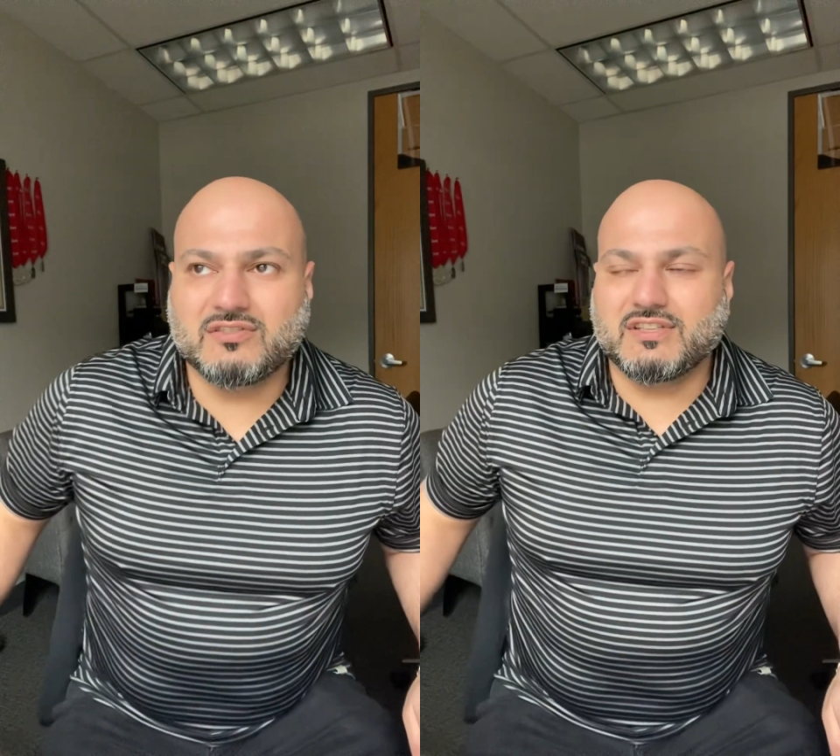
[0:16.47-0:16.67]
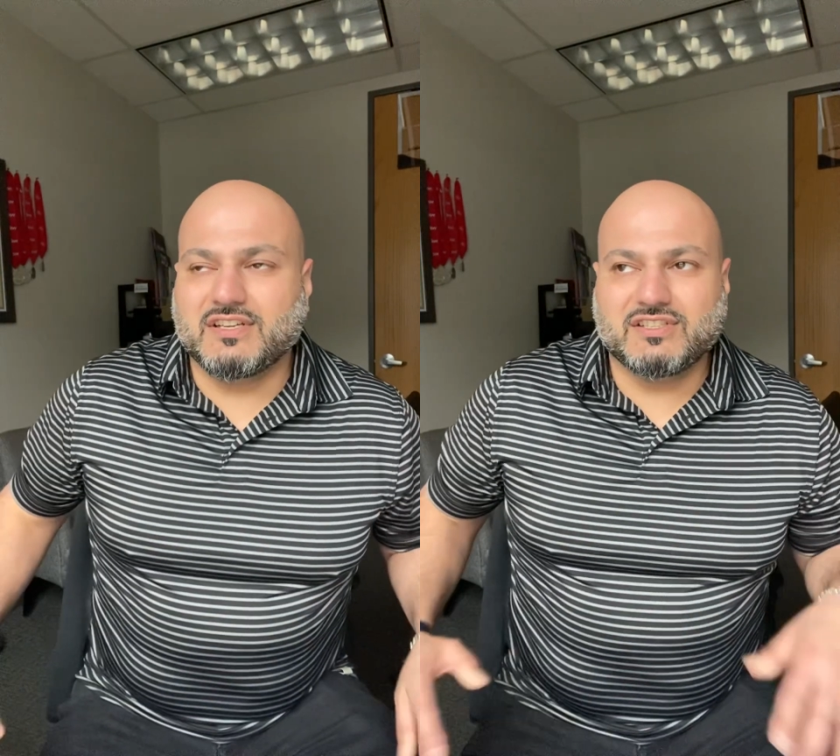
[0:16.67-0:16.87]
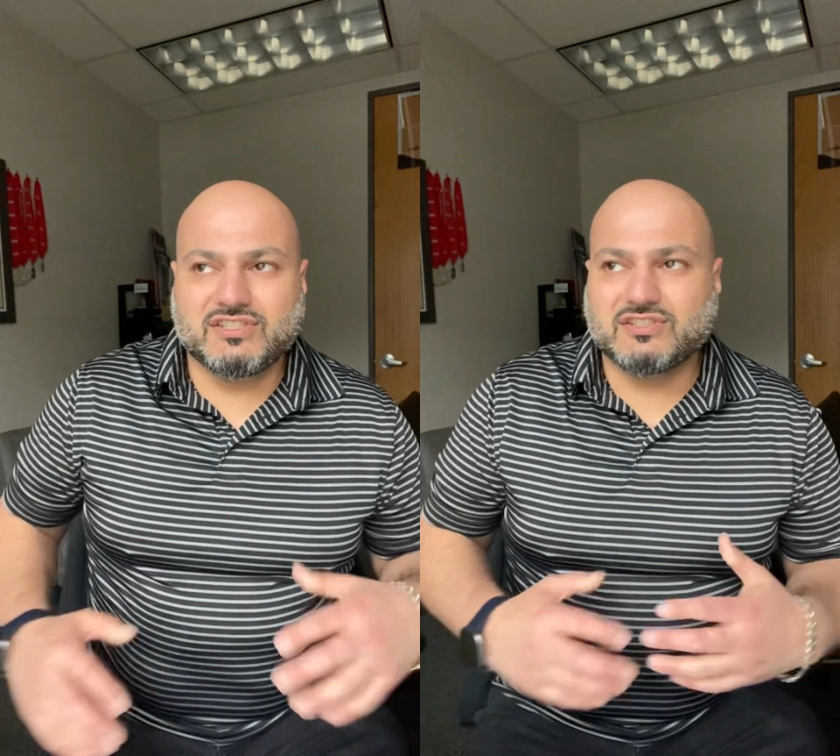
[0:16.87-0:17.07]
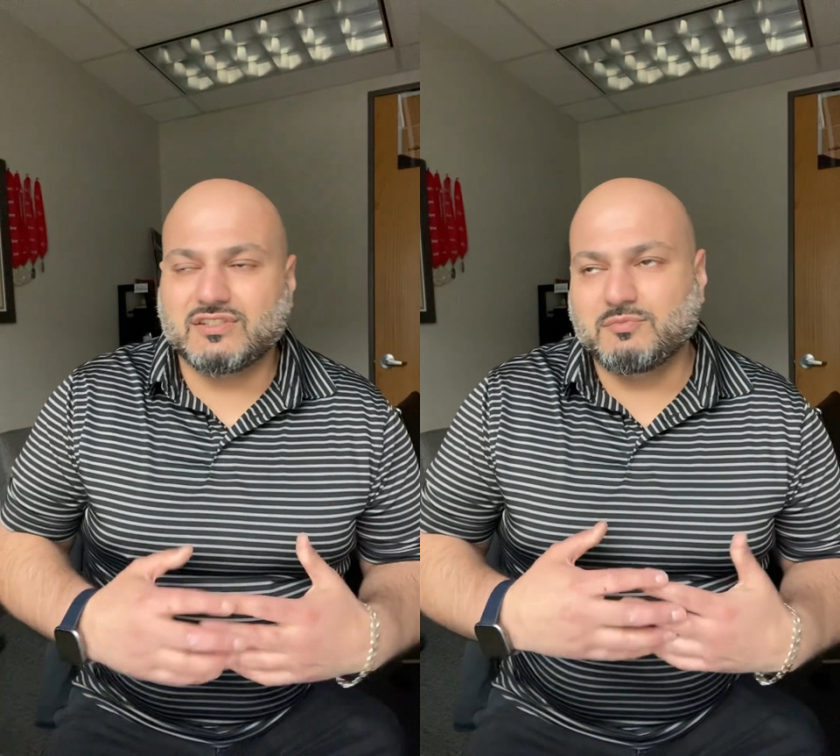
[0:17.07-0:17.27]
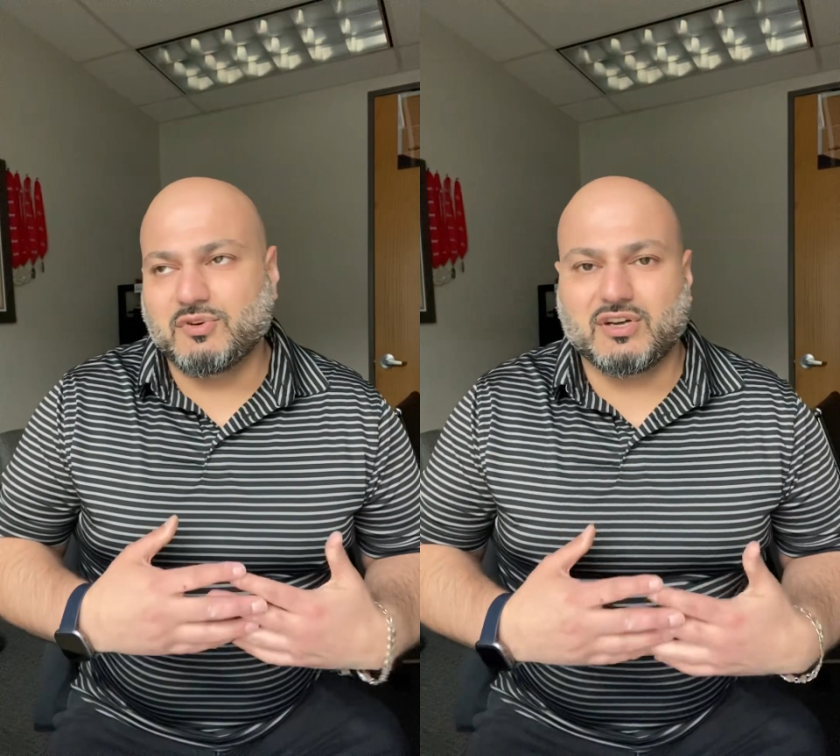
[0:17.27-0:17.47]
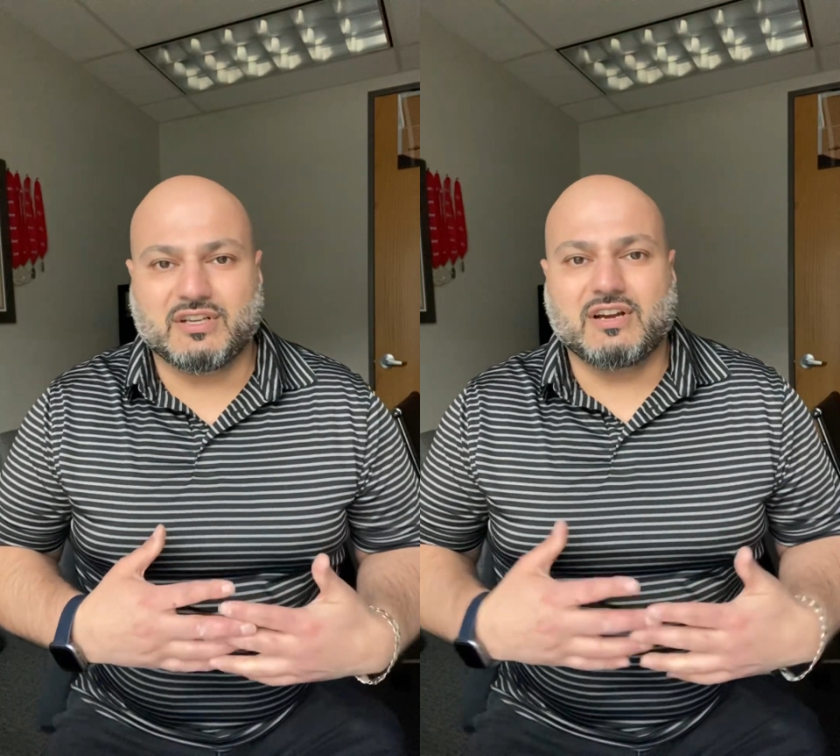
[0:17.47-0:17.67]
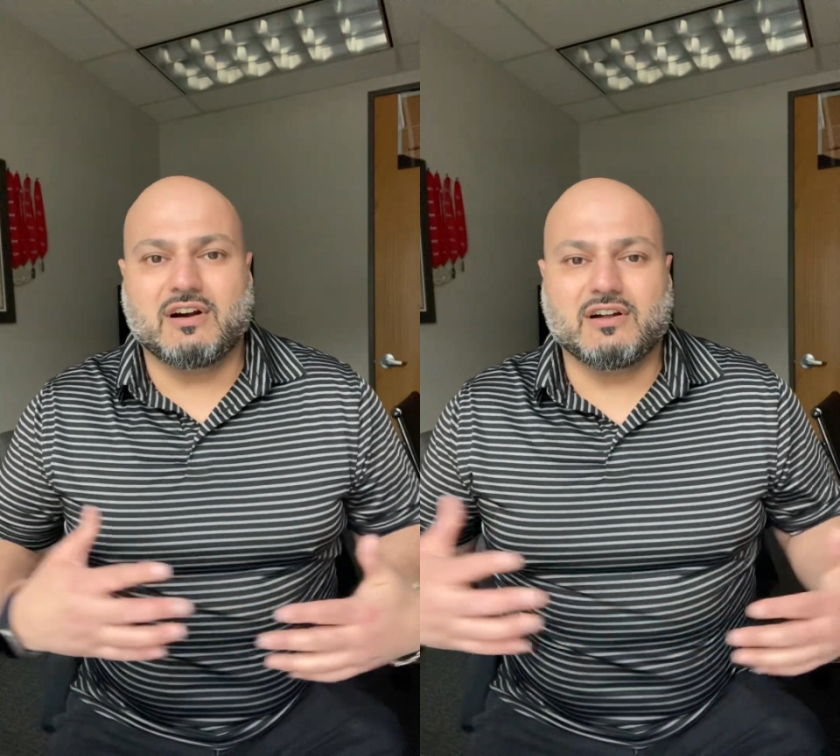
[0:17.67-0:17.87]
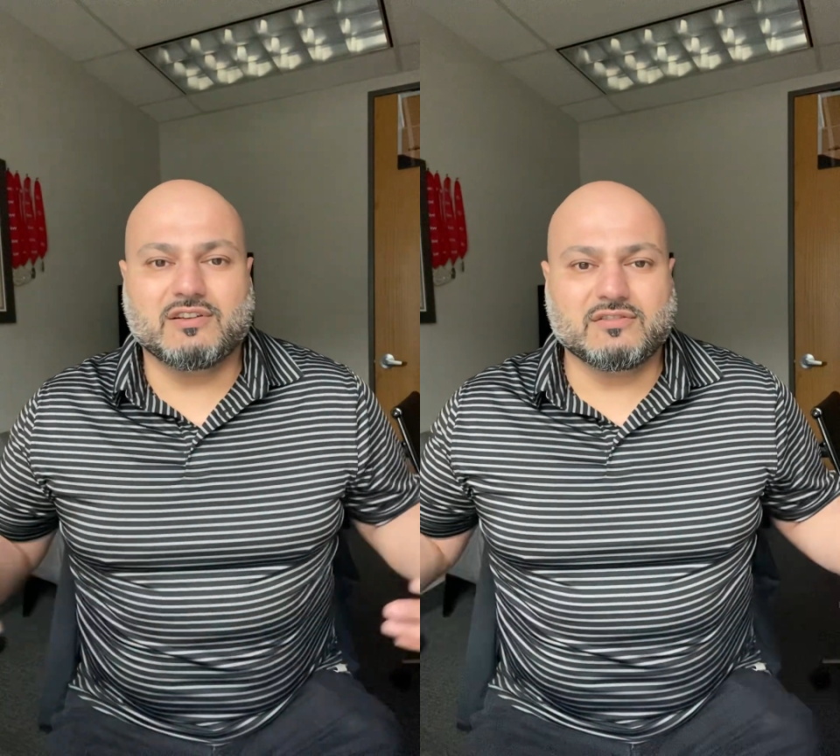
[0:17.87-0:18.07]
They initially bought a
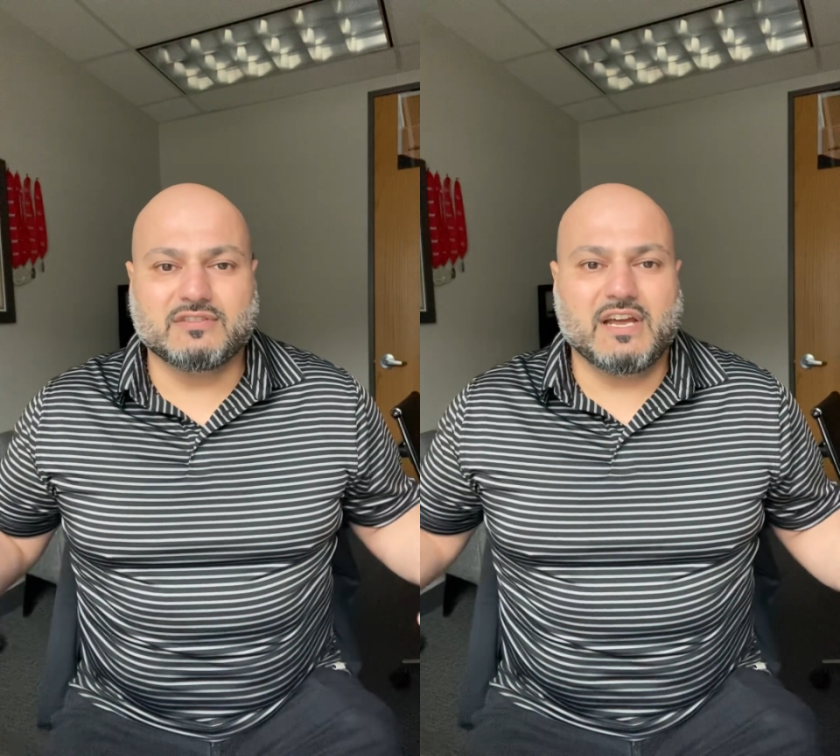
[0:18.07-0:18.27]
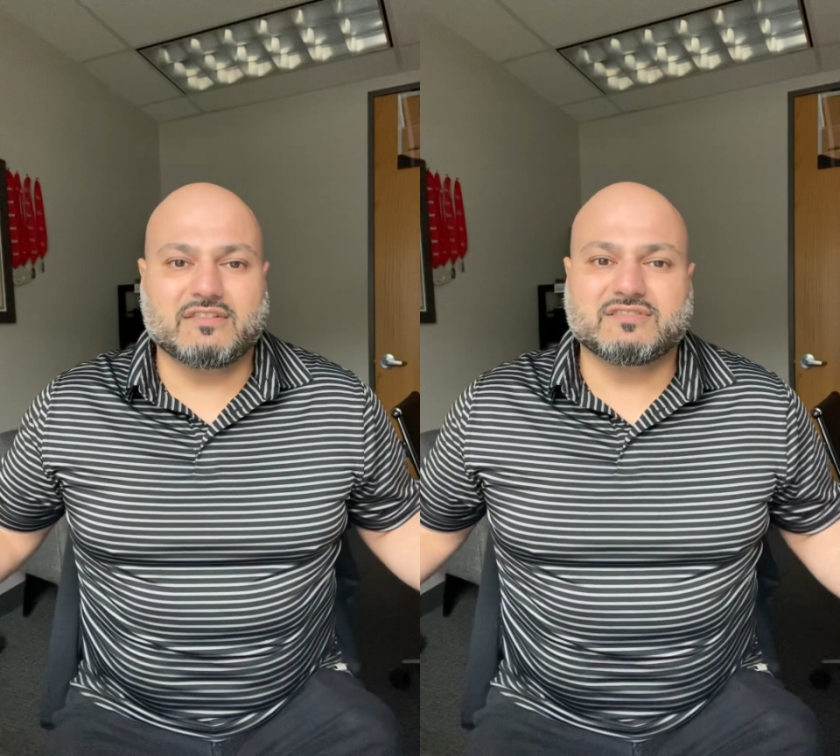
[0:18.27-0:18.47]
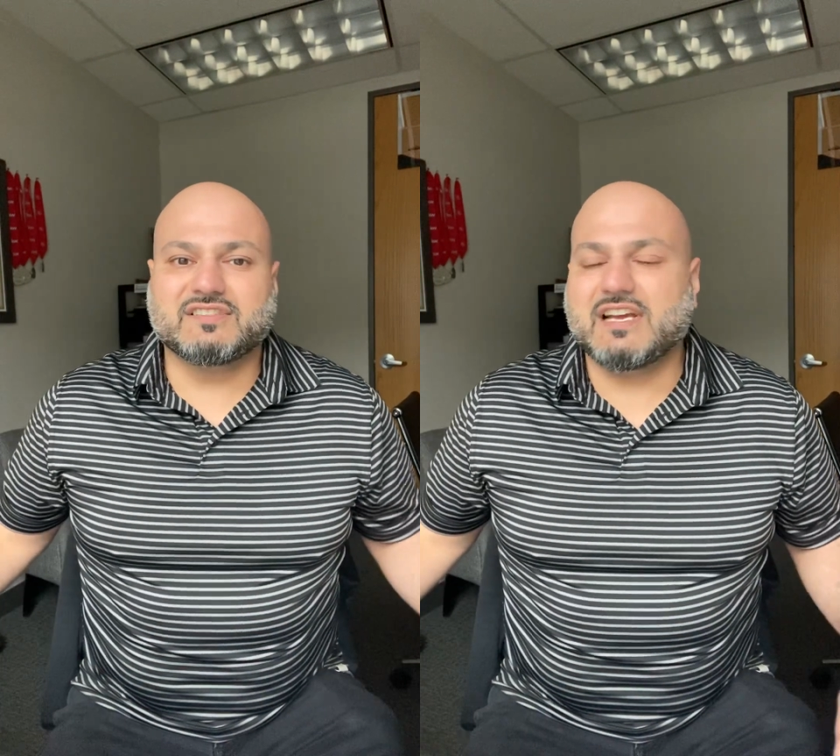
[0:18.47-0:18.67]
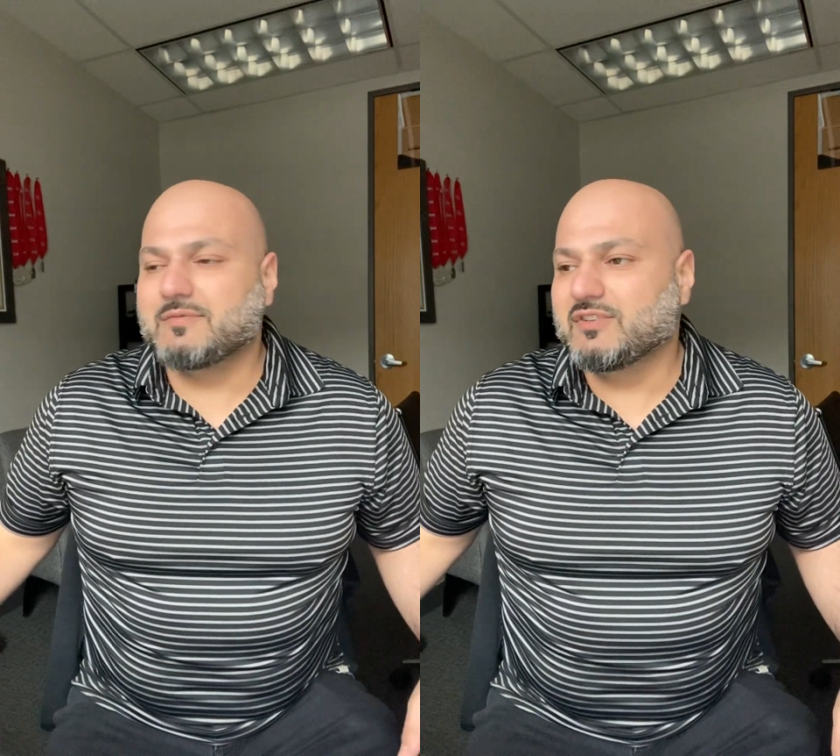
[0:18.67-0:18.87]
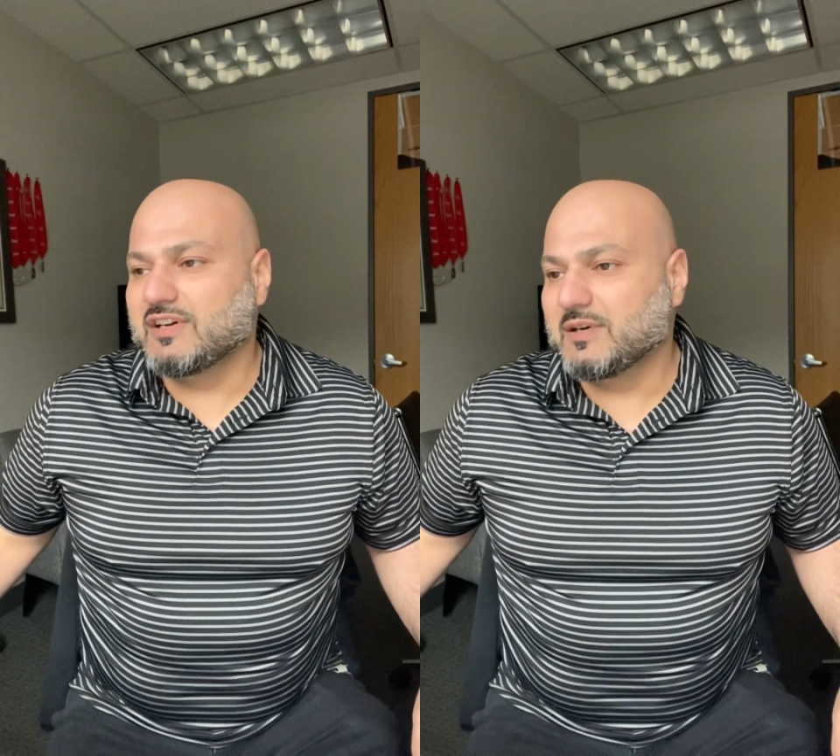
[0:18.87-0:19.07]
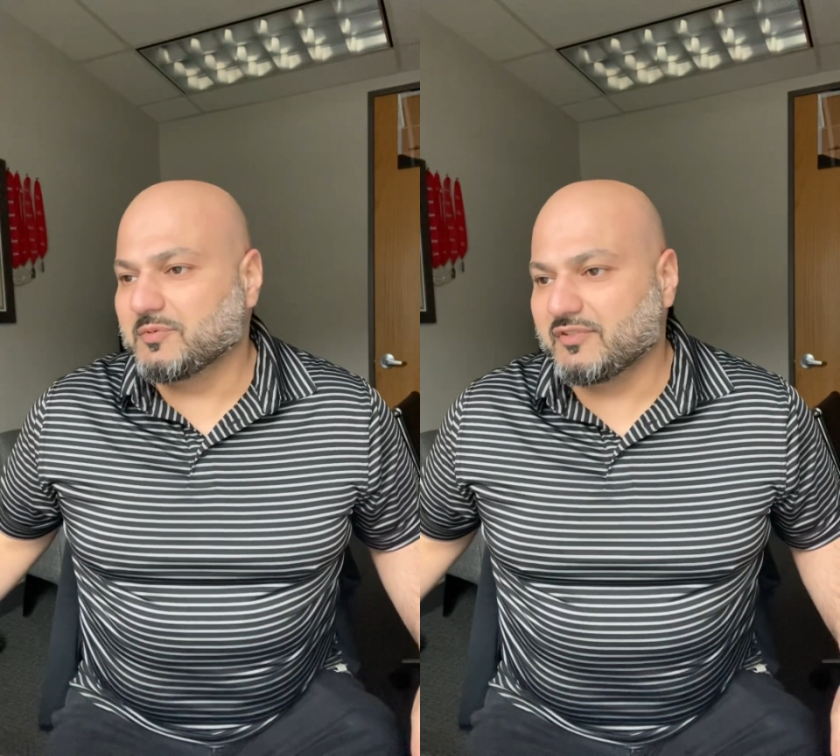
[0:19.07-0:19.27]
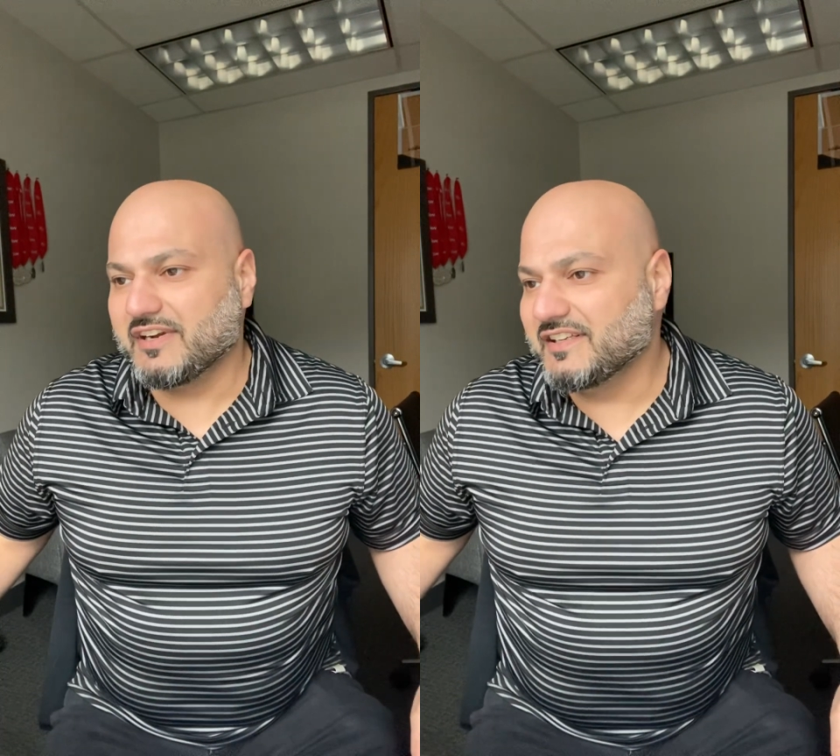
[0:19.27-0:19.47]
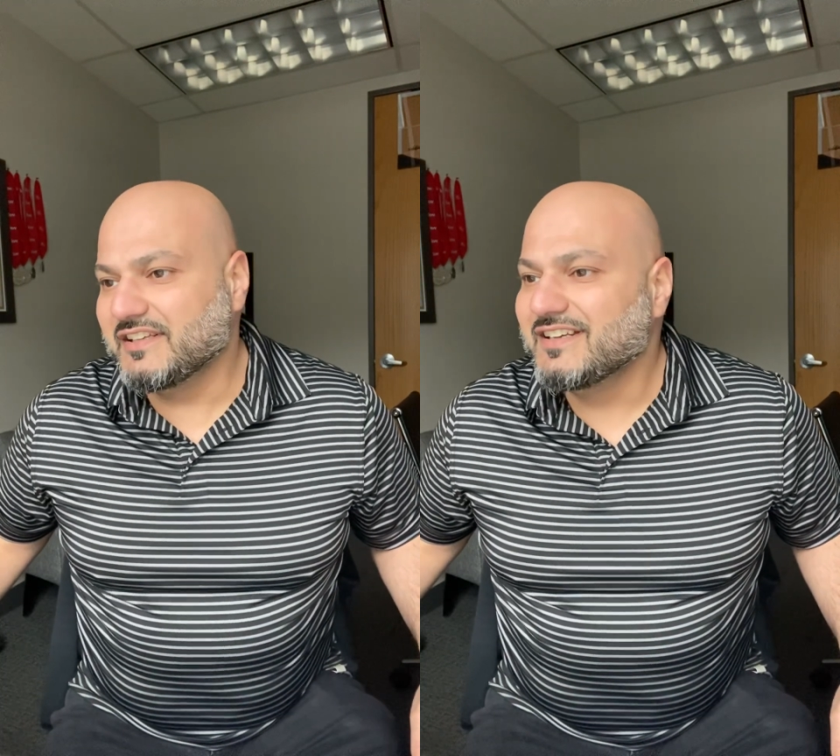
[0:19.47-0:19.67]
condo, now it's time to
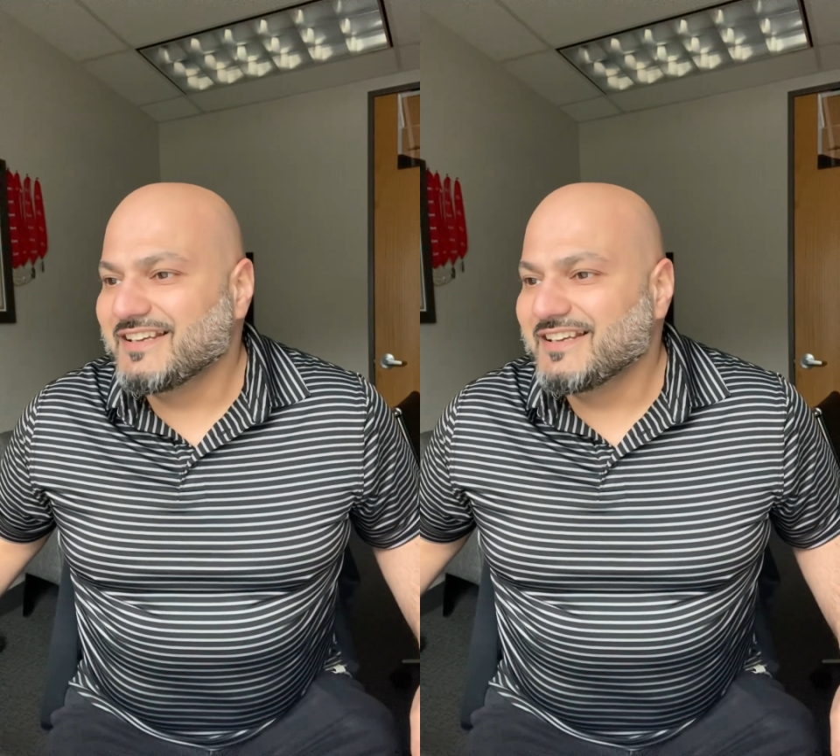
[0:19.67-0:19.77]
upgrade.